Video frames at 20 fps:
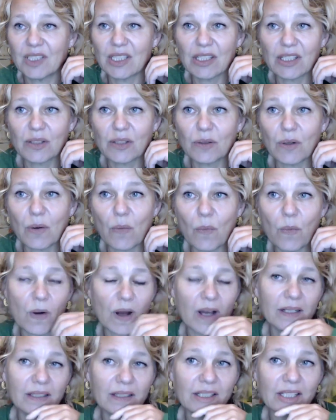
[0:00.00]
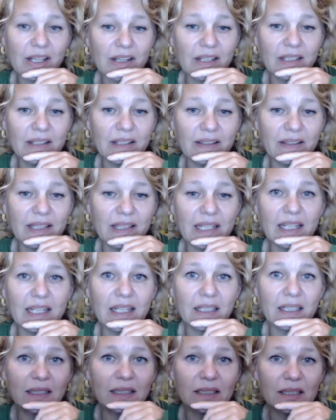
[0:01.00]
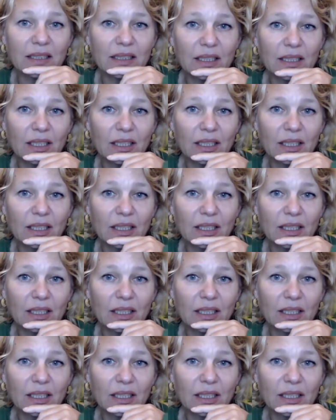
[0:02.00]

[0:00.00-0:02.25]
Just one tiny thing